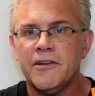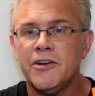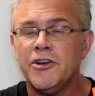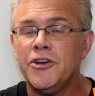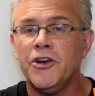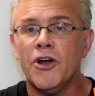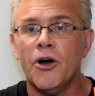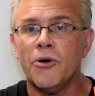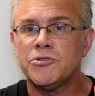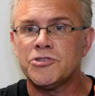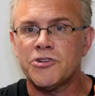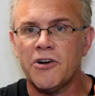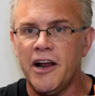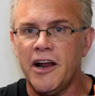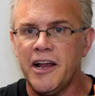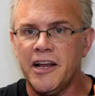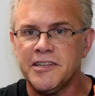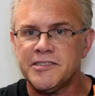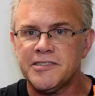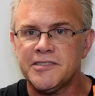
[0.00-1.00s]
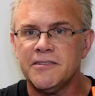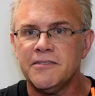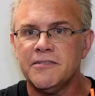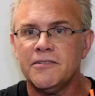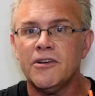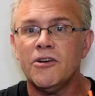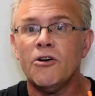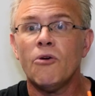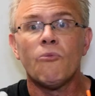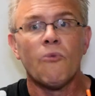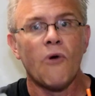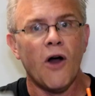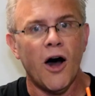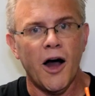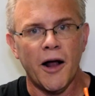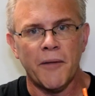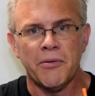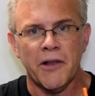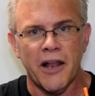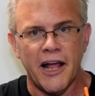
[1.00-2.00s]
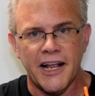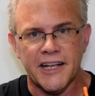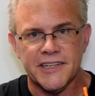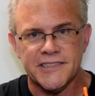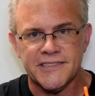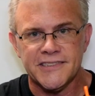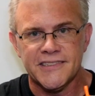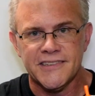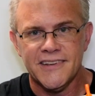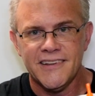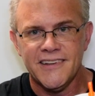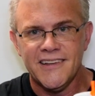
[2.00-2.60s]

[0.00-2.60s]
no trace, wrong place.